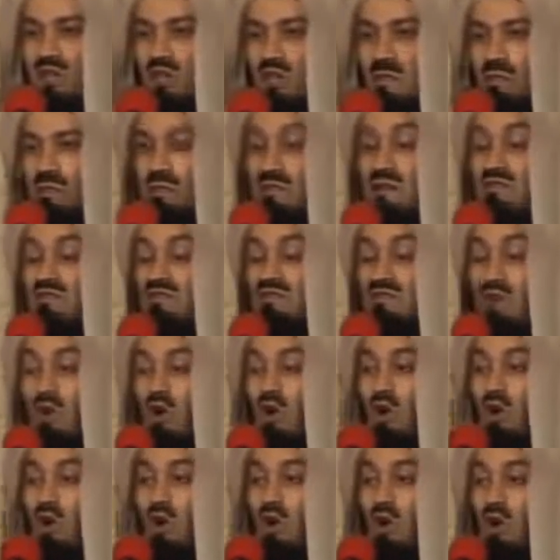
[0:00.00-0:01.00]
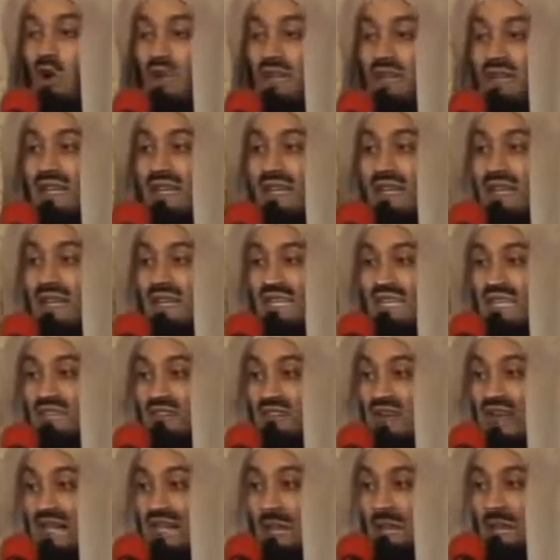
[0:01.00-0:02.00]
So before he
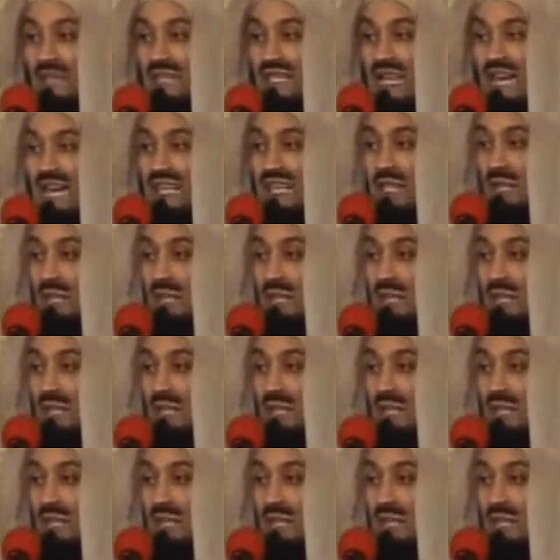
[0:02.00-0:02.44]
develops